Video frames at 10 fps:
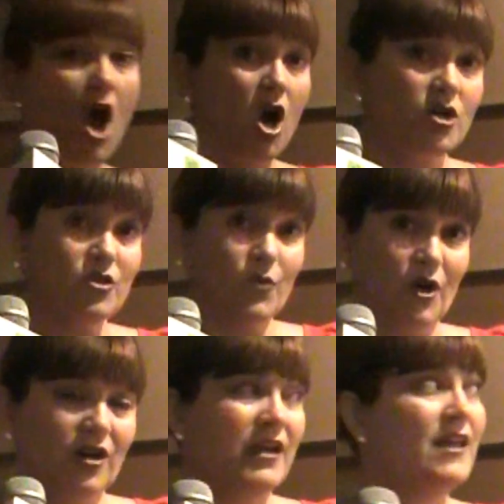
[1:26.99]

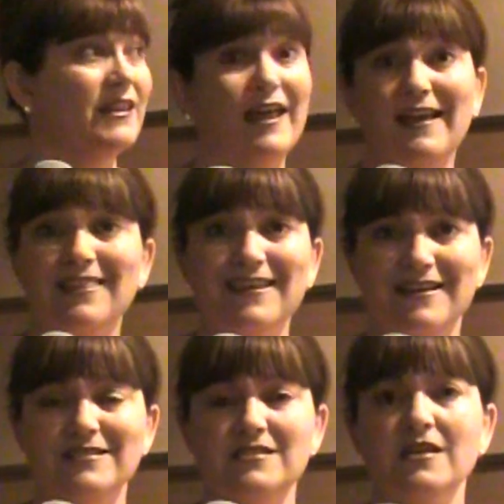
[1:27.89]
artwork like
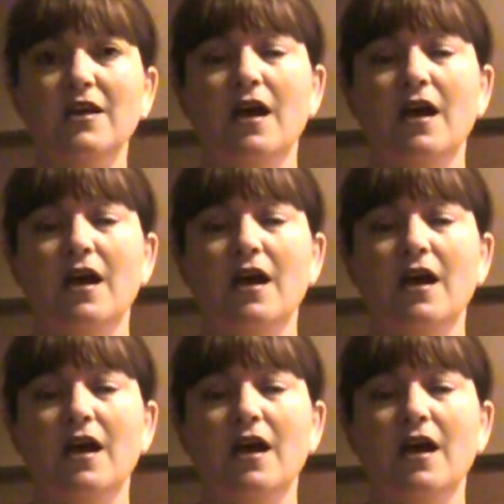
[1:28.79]
this.